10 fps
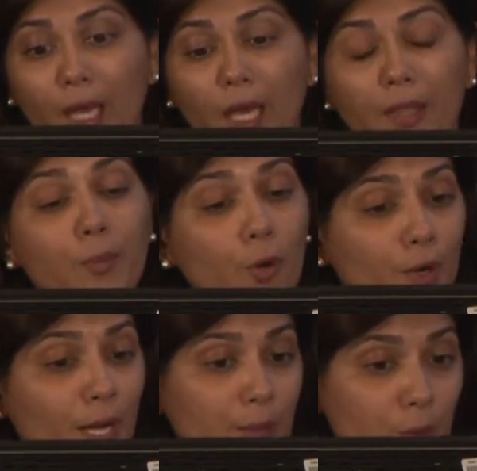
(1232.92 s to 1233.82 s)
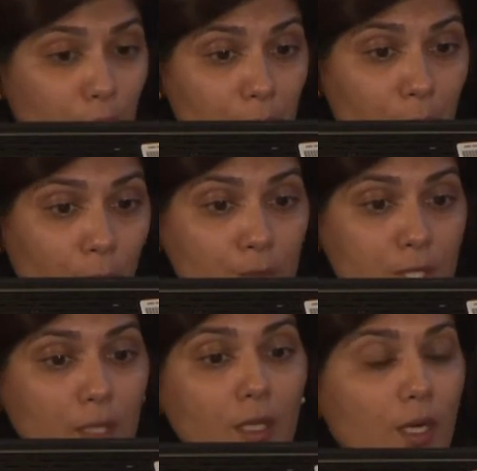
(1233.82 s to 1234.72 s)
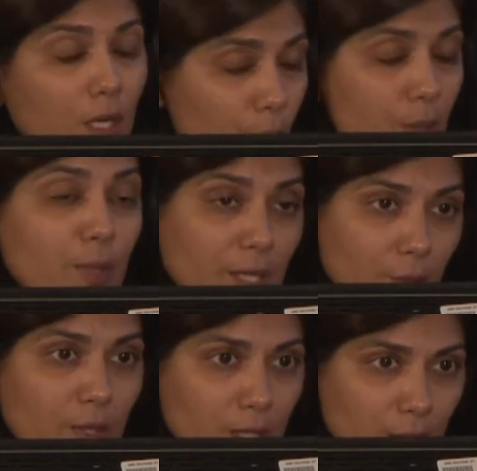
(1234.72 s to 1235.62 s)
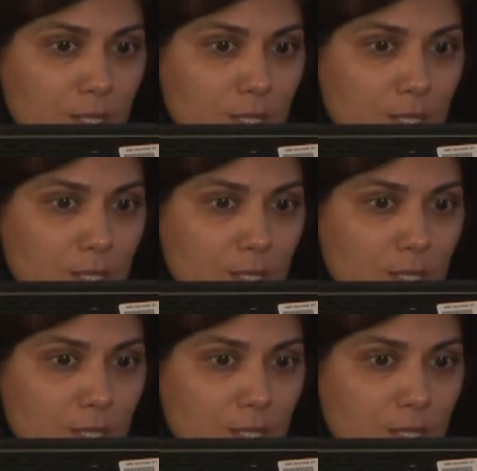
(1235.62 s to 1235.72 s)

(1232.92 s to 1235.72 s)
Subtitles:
The program that we are proposing, we're in the